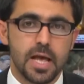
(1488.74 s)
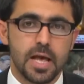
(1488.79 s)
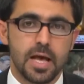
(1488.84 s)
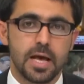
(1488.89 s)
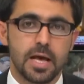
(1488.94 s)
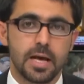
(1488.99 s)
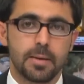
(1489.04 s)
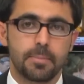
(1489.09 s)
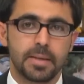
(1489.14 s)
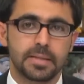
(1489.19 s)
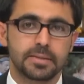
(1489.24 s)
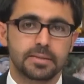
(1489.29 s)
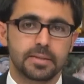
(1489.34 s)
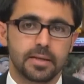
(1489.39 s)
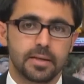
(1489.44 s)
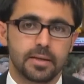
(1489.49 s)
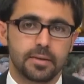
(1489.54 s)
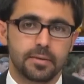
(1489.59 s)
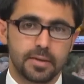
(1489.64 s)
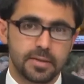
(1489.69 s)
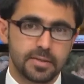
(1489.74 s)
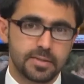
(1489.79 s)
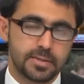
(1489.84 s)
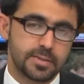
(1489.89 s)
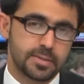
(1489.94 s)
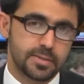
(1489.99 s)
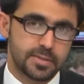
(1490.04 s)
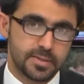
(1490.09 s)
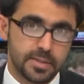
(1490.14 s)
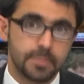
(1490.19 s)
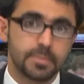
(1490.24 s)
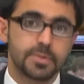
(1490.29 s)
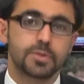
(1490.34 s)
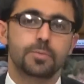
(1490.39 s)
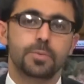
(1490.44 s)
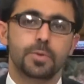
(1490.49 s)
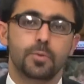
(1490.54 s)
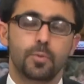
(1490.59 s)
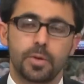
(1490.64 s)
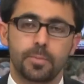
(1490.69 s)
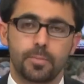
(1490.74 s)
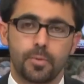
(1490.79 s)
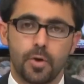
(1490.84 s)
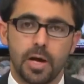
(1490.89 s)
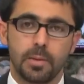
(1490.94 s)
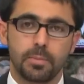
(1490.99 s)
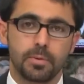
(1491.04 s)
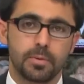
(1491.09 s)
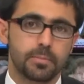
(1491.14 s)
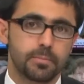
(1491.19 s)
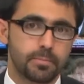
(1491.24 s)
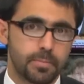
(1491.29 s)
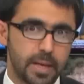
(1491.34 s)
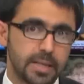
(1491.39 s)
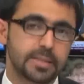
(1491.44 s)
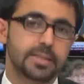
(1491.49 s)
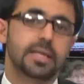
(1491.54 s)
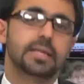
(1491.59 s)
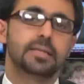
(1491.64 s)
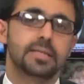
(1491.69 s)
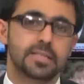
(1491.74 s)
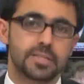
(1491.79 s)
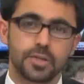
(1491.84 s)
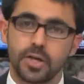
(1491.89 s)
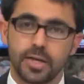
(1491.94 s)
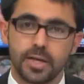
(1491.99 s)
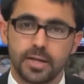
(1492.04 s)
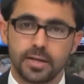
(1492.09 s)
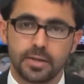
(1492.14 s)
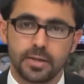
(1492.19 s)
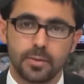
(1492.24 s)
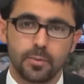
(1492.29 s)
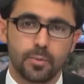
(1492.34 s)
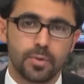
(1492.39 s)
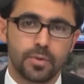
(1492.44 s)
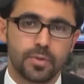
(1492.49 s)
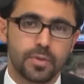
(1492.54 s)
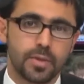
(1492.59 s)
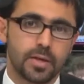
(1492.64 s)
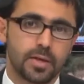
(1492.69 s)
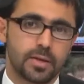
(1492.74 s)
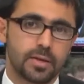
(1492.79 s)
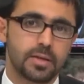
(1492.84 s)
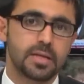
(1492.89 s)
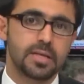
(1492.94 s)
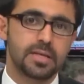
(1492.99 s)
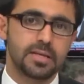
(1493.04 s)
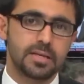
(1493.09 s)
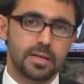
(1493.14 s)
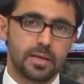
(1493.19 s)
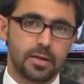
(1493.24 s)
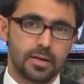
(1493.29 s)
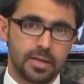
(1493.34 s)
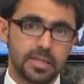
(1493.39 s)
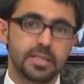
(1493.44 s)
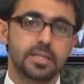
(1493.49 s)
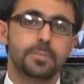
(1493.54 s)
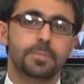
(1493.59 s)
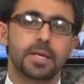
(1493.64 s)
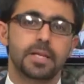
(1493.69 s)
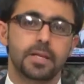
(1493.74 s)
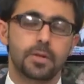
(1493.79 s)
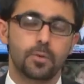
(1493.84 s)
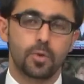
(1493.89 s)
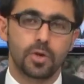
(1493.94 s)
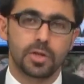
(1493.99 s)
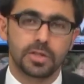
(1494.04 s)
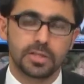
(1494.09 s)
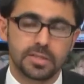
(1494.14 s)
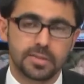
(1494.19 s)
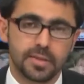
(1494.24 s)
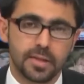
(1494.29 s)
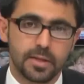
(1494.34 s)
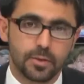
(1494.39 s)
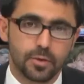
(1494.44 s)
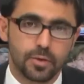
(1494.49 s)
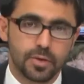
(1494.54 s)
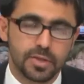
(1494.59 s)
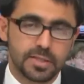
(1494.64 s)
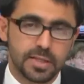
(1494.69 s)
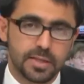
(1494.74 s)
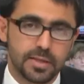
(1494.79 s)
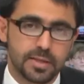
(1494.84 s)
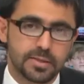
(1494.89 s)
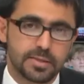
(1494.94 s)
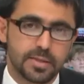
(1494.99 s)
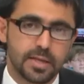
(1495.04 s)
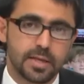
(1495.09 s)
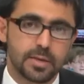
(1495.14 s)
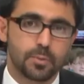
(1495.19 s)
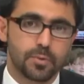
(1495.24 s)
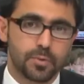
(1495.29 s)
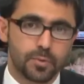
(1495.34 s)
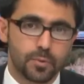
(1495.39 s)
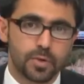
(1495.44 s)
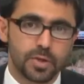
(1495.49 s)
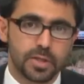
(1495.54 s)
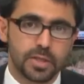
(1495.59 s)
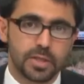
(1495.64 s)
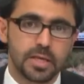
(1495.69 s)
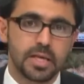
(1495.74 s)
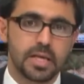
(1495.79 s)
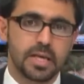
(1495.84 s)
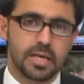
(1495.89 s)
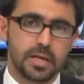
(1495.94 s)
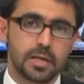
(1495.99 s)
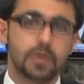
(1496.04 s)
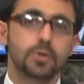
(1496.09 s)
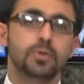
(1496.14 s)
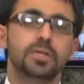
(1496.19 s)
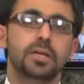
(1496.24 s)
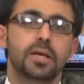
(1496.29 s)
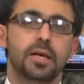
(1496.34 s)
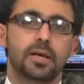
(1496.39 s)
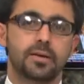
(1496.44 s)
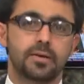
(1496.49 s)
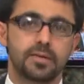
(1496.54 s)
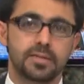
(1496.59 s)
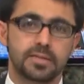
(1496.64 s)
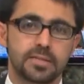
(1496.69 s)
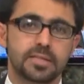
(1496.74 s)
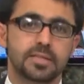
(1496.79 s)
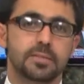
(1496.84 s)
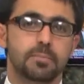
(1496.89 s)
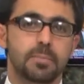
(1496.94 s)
But there seems to be one problem. Baghdad does not agree with independent oil deals that Kurdistan has signed with Turkey, including a recent